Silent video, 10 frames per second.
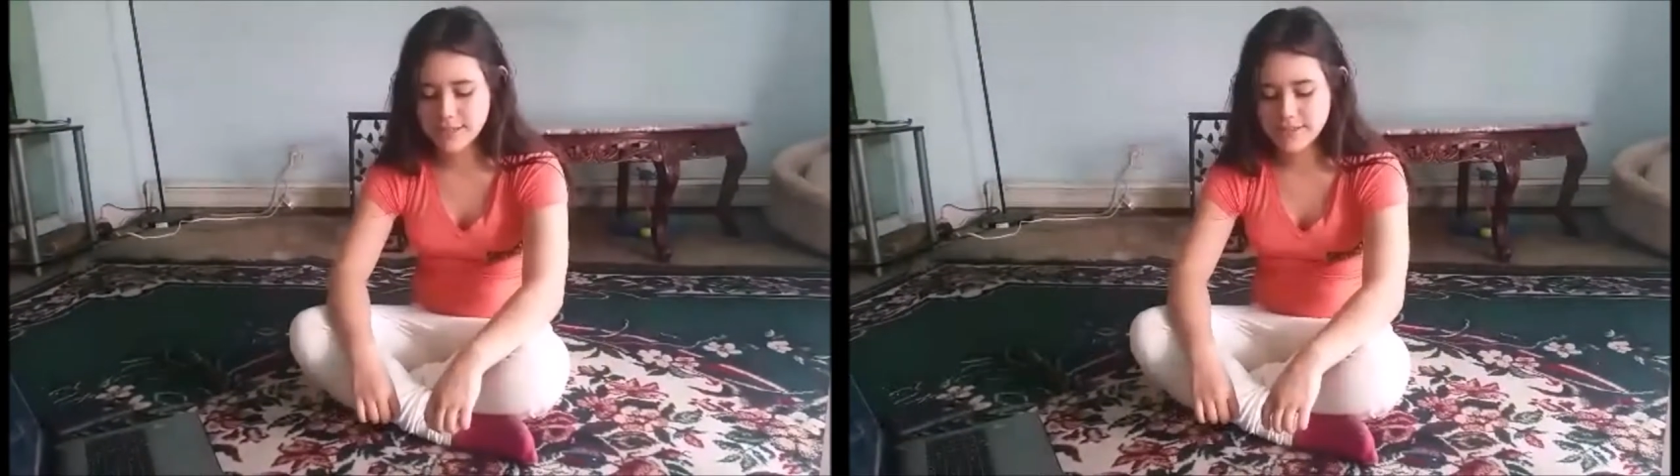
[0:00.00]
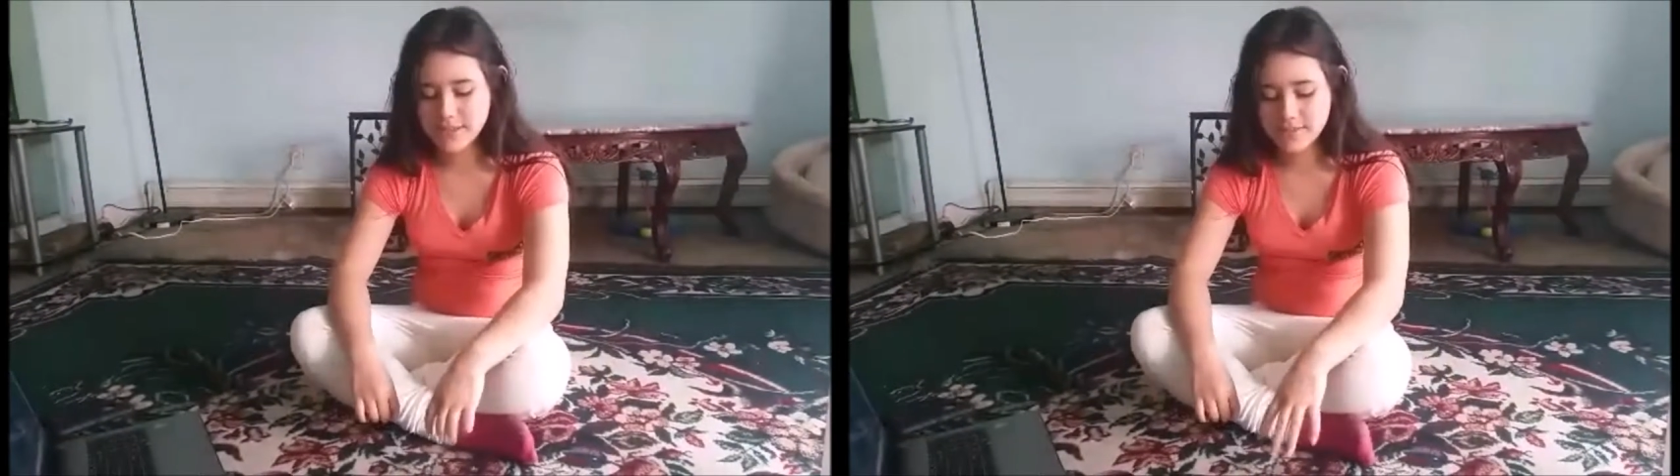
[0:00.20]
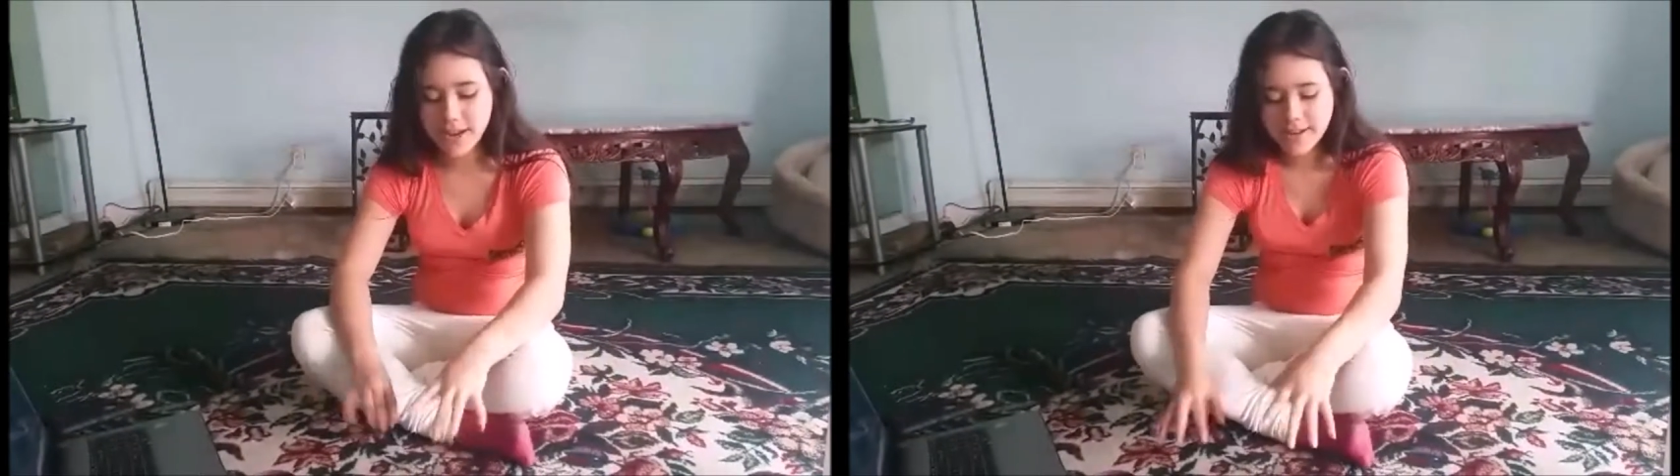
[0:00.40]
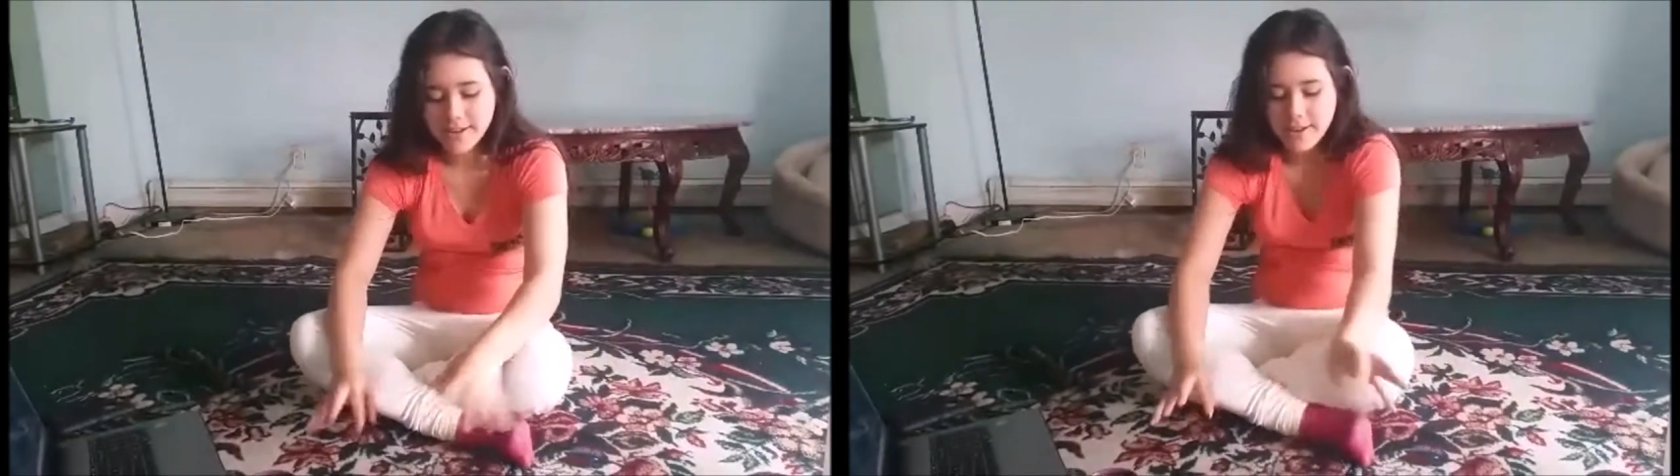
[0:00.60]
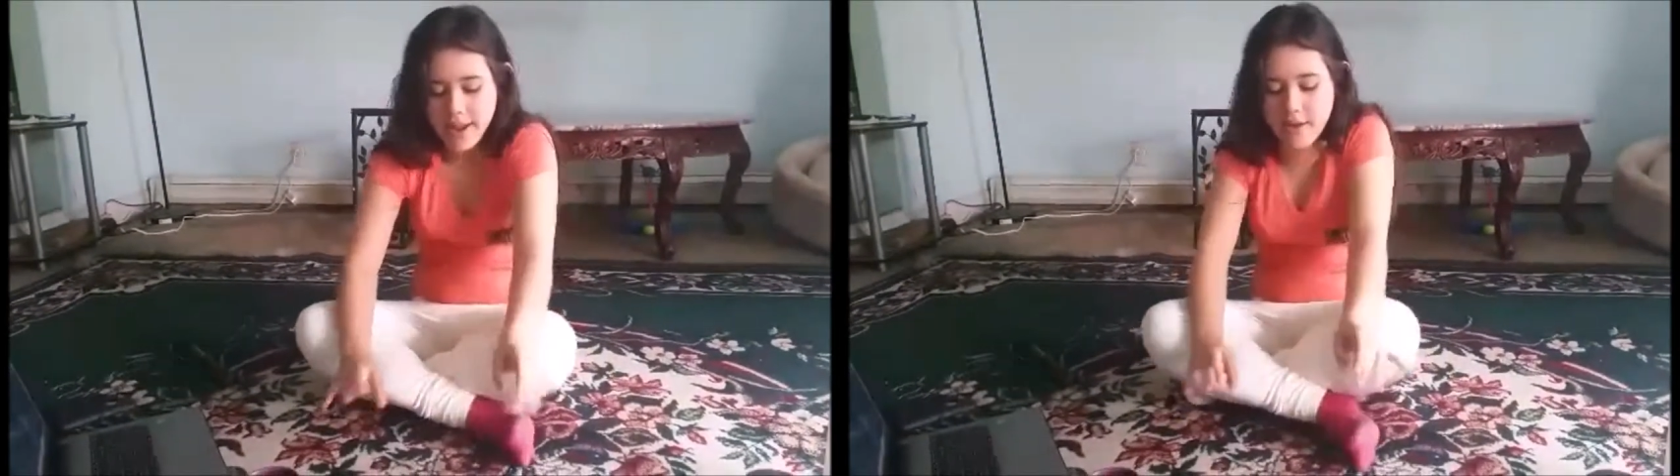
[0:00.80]
get this
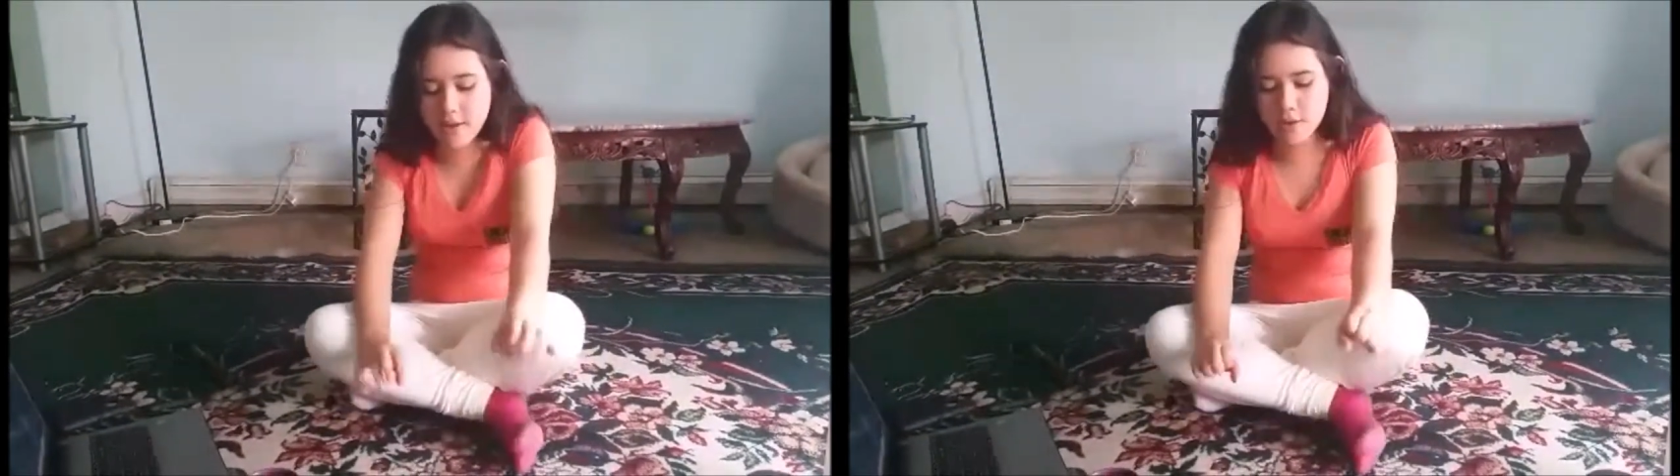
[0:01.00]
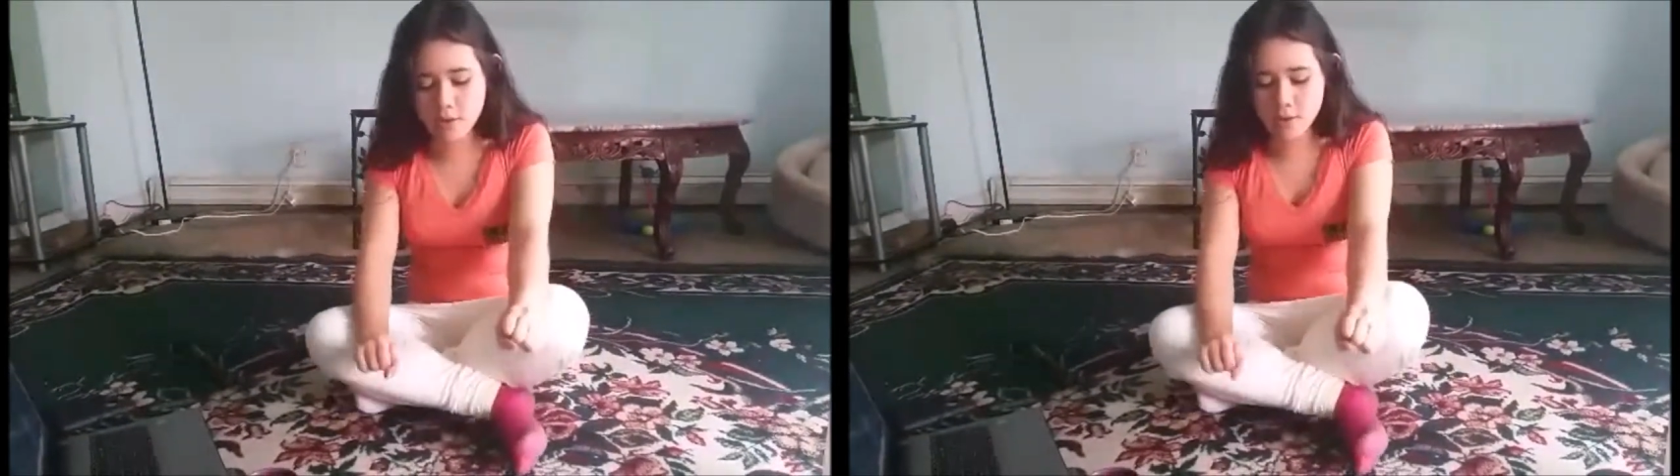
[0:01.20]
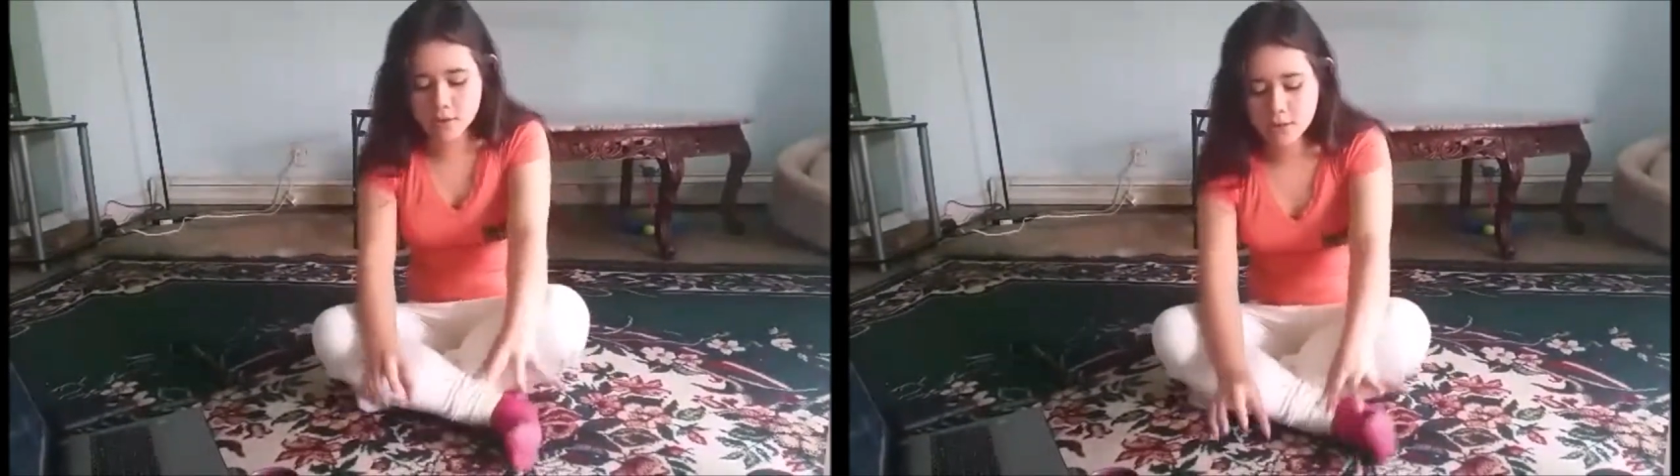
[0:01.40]
ready. Okay. Woo!